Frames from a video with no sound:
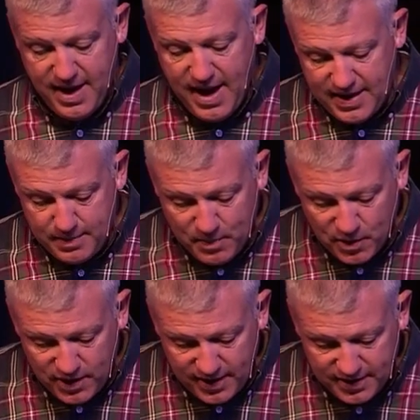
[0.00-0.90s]
and he
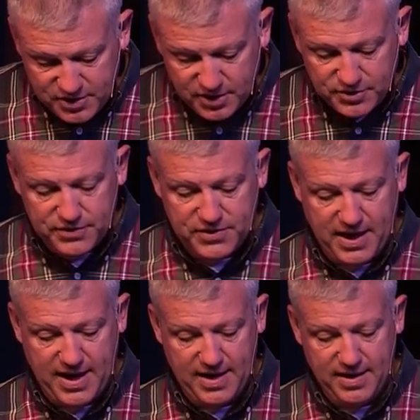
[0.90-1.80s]
put it in Joseph's
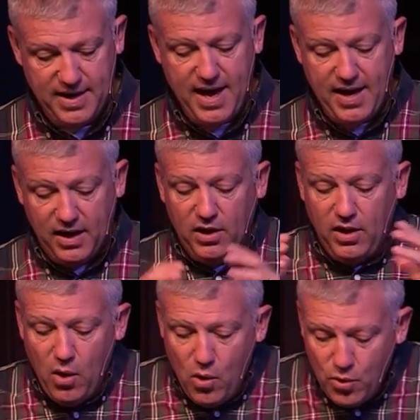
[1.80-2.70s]
hand, and
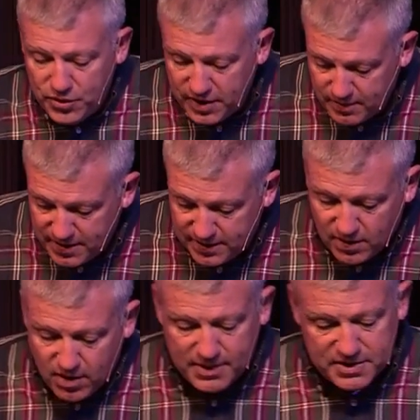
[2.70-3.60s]
clothed him in
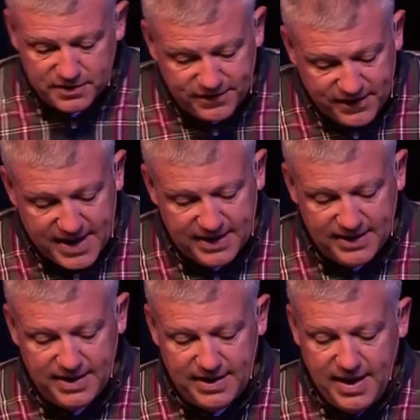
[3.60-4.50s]
garments of fine
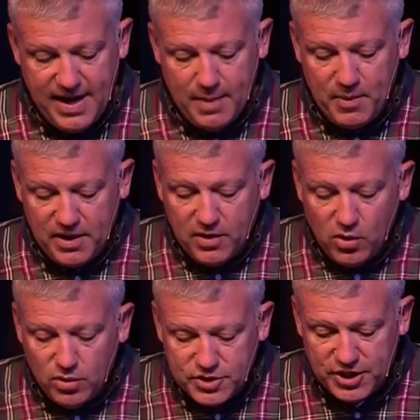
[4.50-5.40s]
linen, and put a
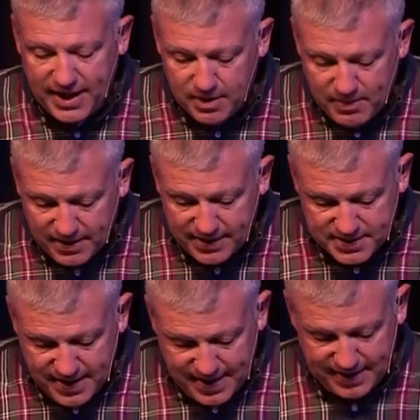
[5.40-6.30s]
gold chain about his
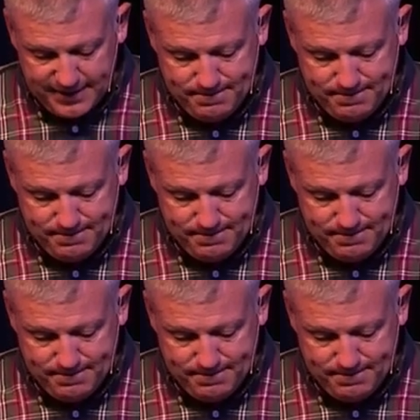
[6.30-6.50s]
neck.